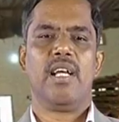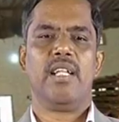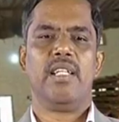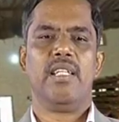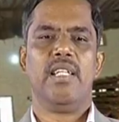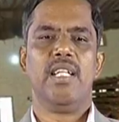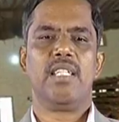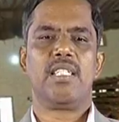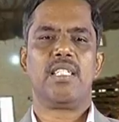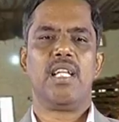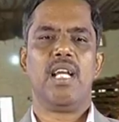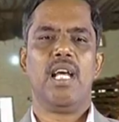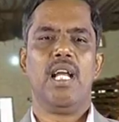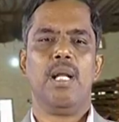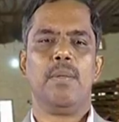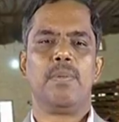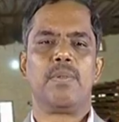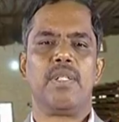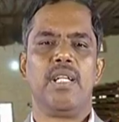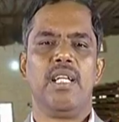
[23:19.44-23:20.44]
This
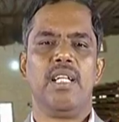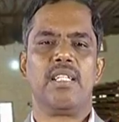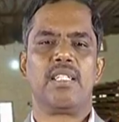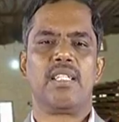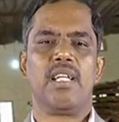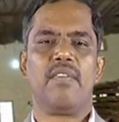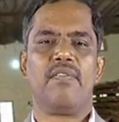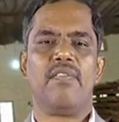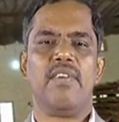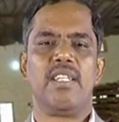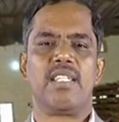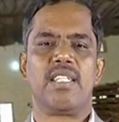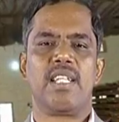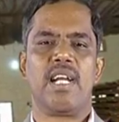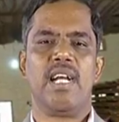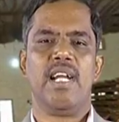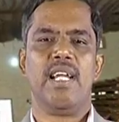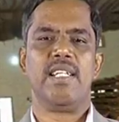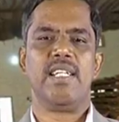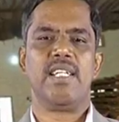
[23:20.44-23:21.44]
helps in surface
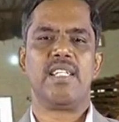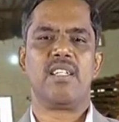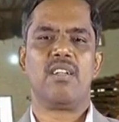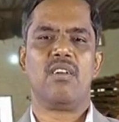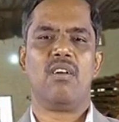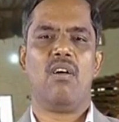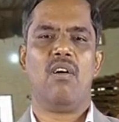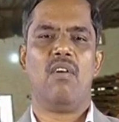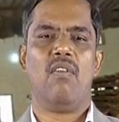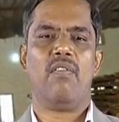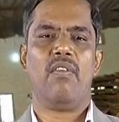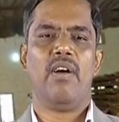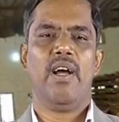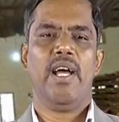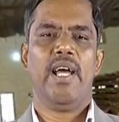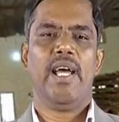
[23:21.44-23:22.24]
sterilization of